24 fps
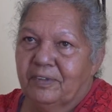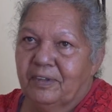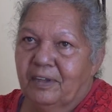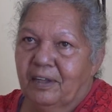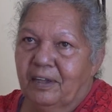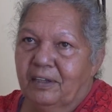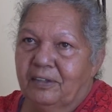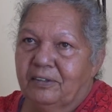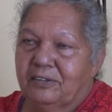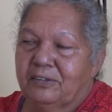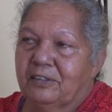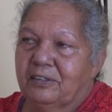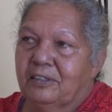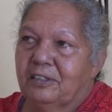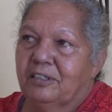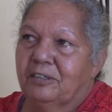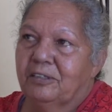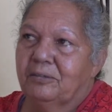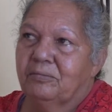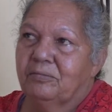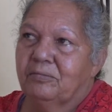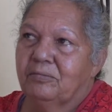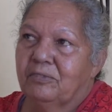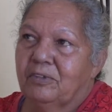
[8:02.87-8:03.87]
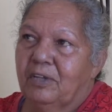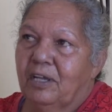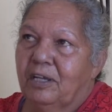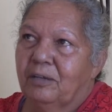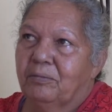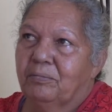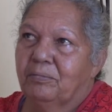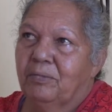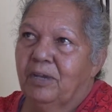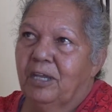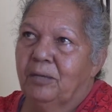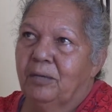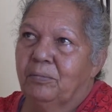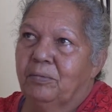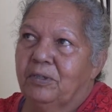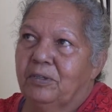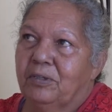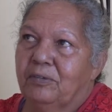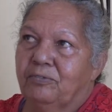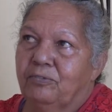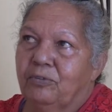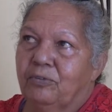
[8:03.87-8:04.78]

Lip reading: Until it, like maybe